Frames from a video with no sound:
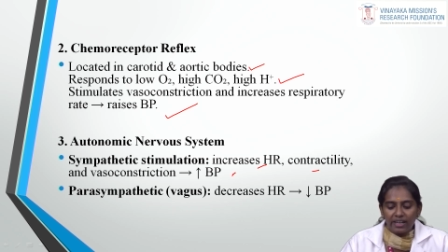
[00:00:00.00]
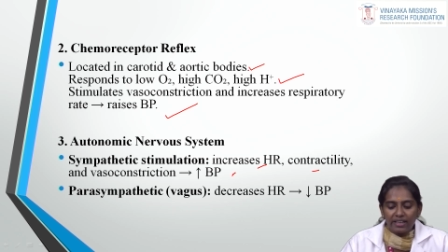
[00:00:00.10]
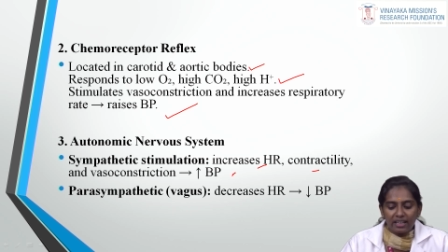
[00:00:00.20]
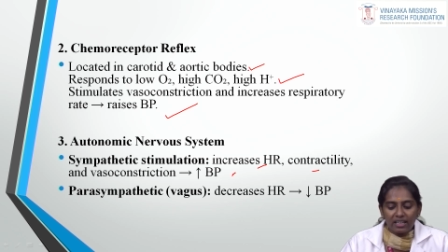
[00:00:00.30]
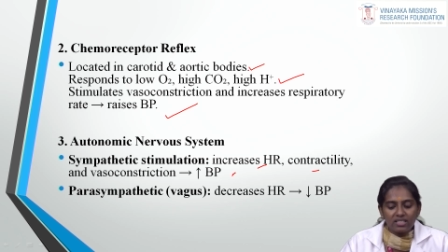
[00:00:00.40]

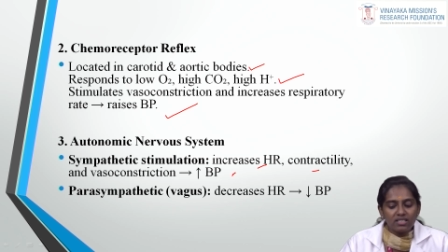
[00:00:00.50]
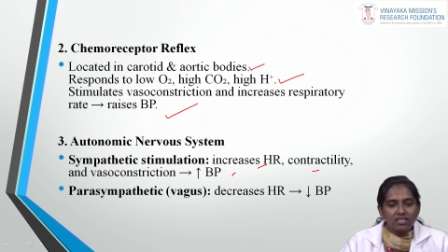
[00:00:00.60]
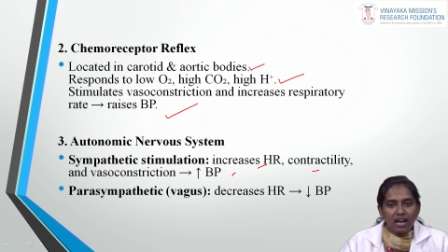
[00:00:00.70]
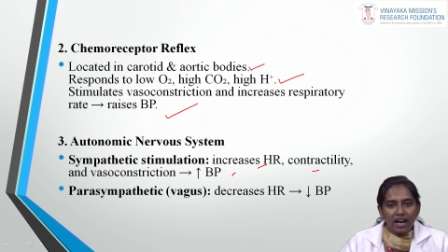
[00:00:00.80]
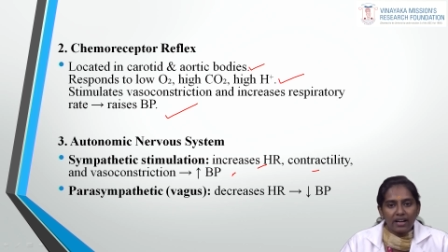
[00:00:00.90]
it
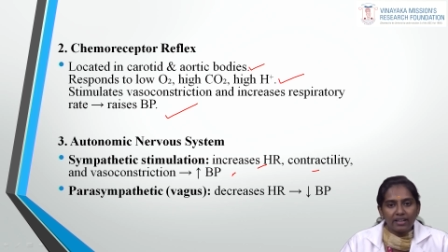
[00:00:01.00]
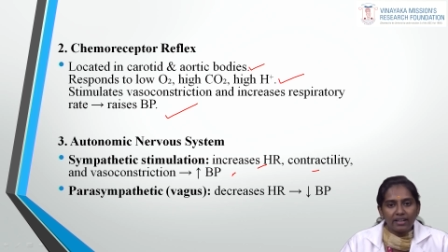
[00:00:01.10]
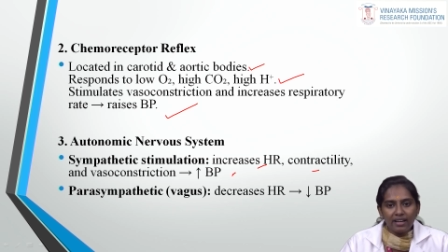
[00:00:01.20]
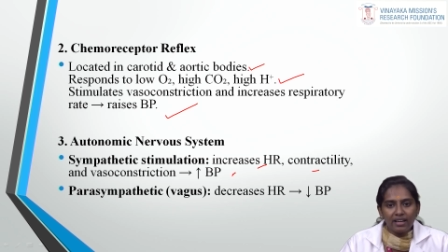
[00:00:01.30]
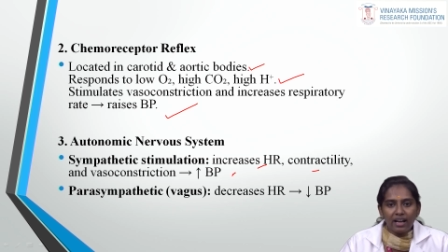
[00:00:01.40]
decreases the heart
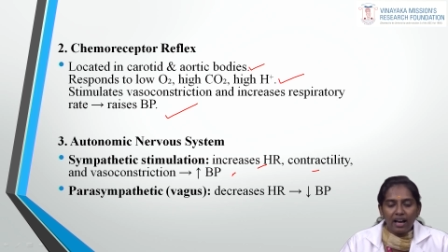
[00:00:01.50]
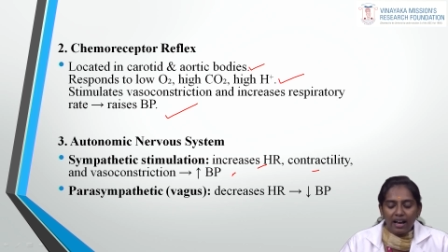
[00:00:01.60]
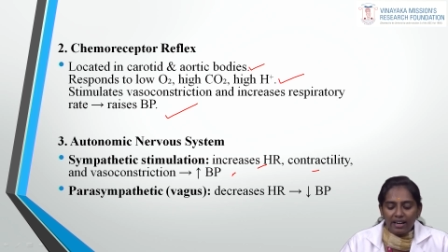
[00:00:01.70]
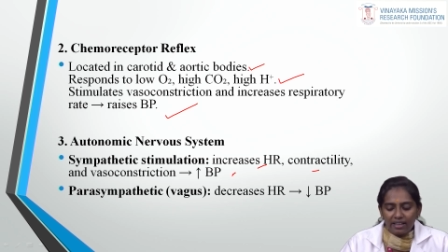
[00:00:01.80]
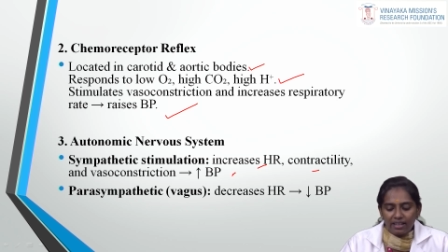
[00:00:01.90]
rate
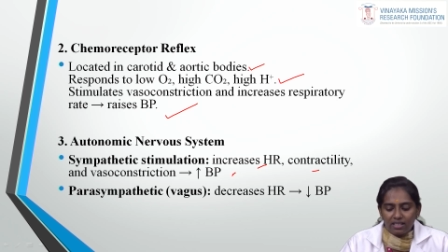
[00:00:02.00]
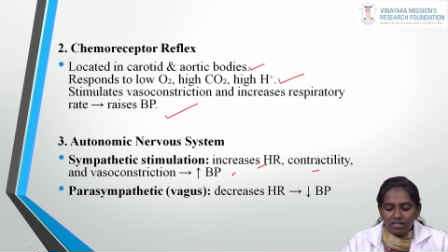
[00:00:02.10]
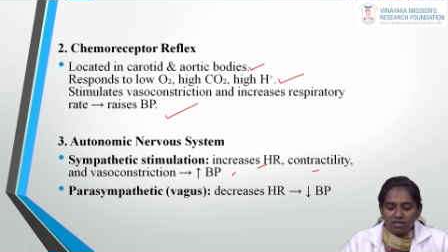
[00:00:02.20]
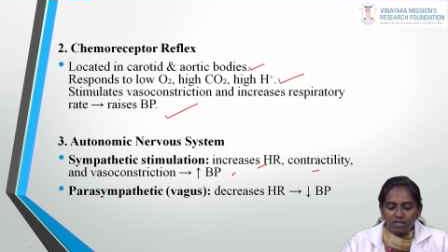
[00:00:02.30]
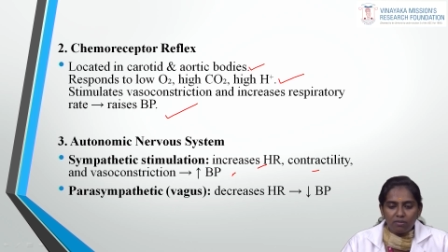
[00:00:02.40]
and
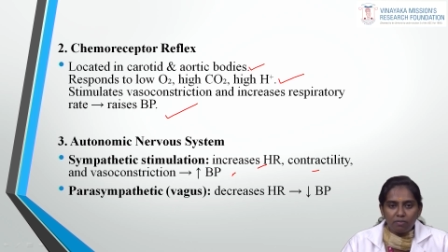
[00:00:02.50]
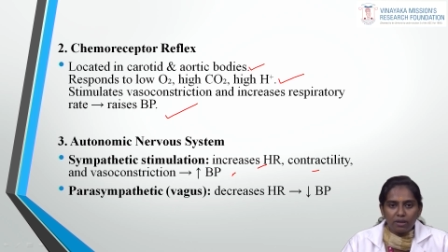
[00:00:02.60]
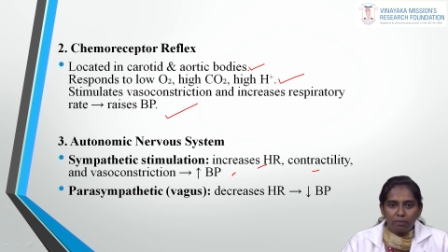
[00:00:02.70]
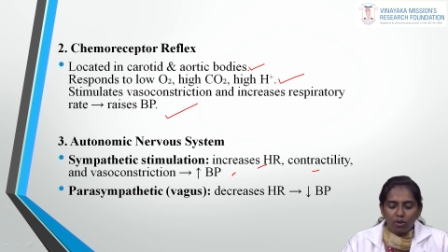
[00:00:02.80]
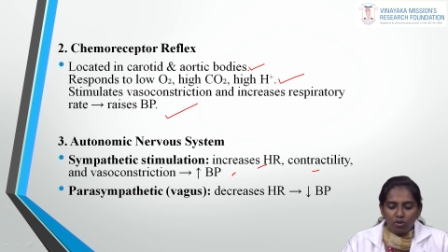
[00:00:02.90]
decreases the
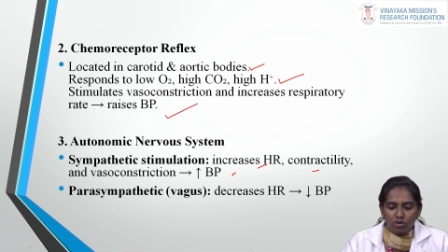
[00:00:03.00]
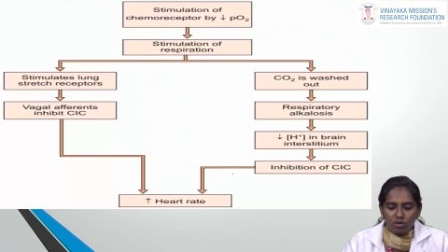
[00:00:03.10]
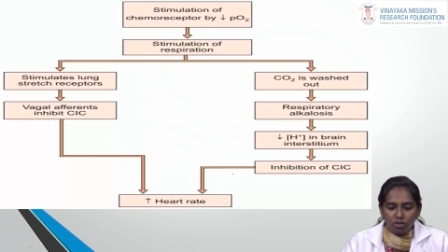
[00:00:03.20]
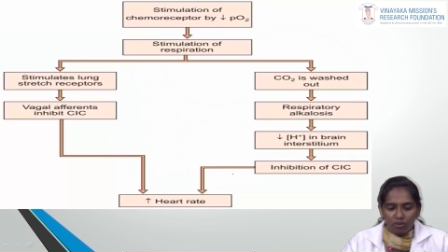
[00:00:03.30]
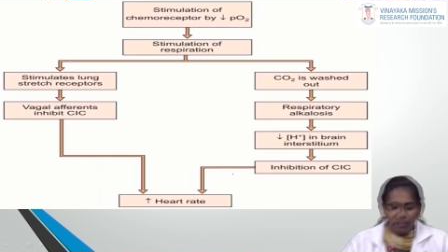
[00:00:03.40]
BP
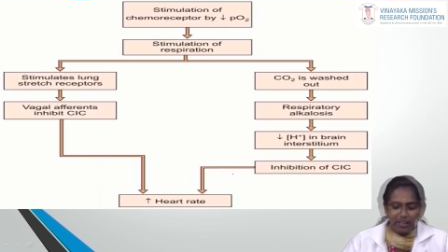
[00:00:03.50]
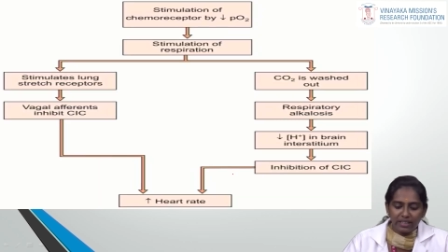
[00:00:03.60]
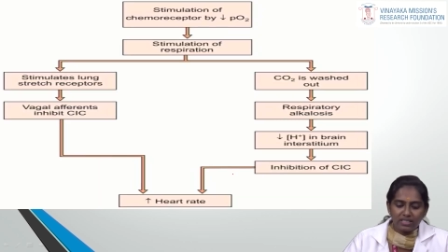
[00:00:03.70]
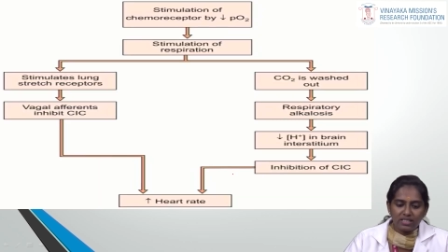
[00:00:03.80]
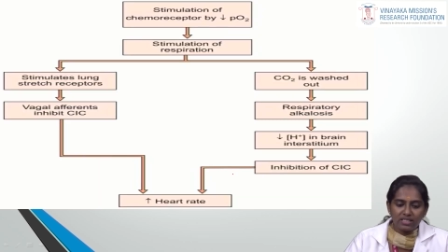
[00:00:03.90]
also.
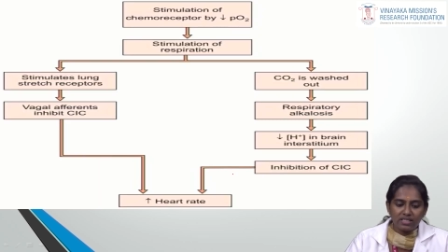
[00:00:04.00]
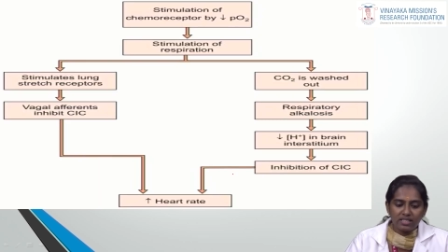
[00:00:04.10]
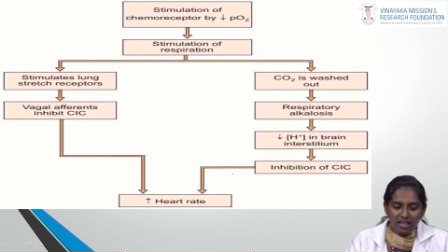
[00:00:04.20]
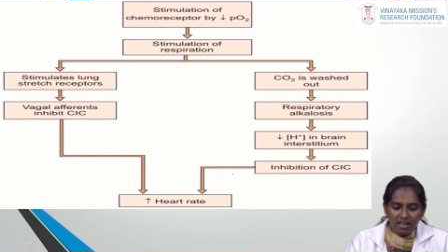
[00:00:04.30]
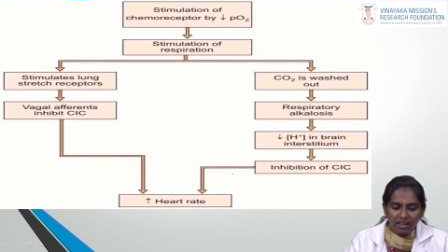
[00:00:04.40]
Then this is
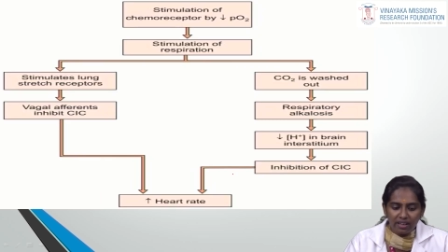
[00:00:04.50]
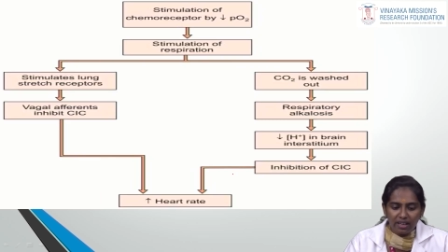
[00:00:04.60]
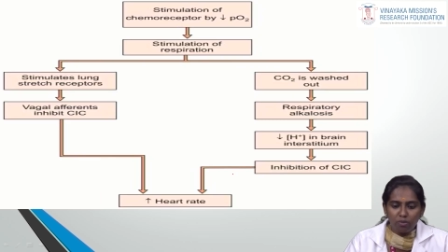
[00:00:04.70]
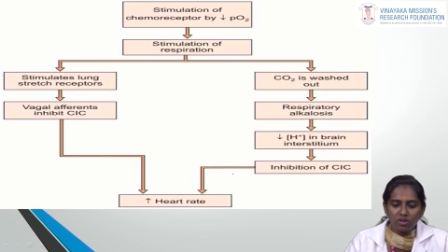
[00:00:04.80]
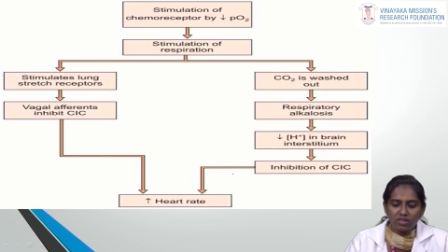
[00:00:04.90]
the
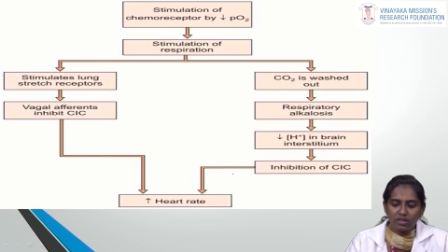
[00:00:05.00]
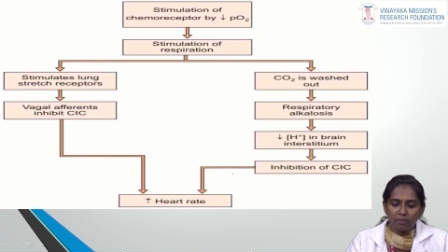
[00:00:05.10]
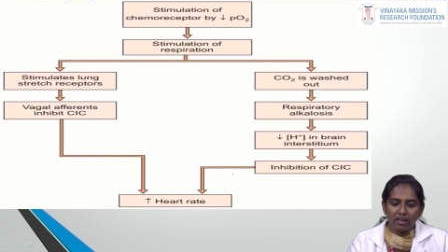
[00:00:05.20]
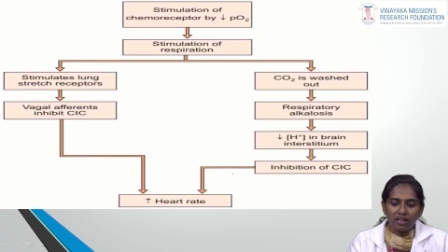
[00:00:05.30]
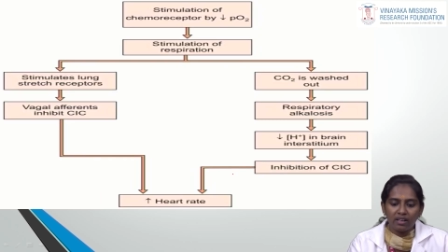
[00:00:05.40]

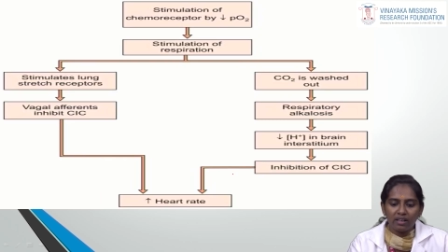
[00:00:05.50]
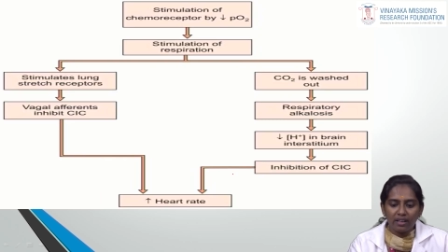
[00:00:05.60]
chemoreceptor.